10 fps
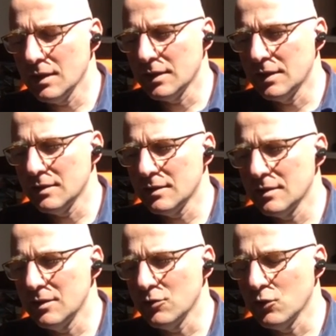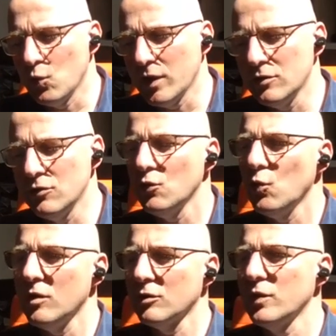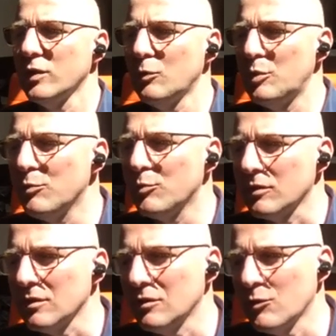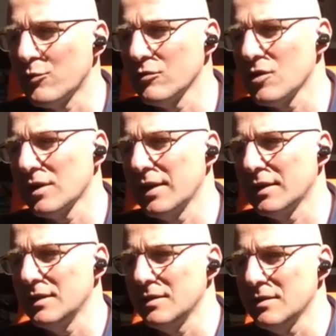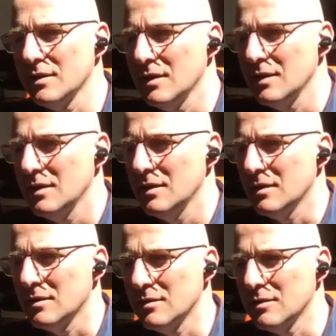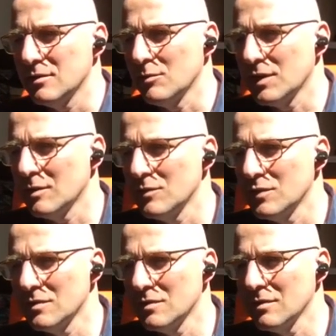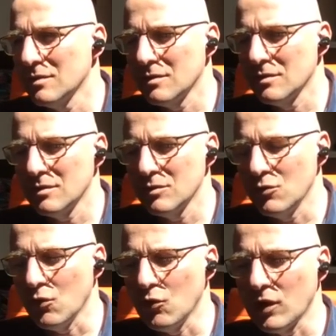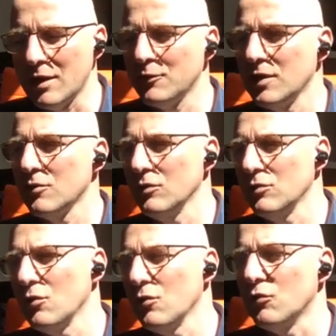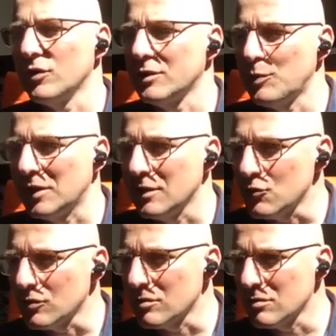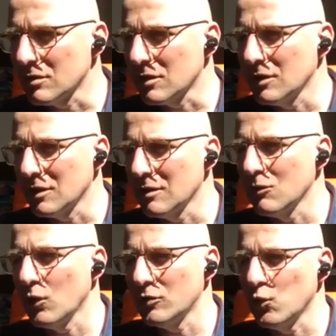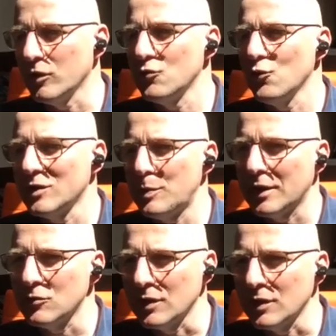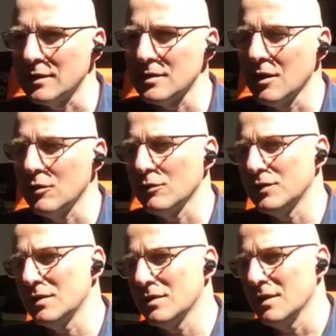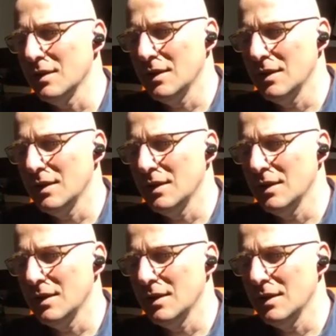I guess, when you work with people on a project like this, sometimes you all have your own expectations, what you expect to get out of this.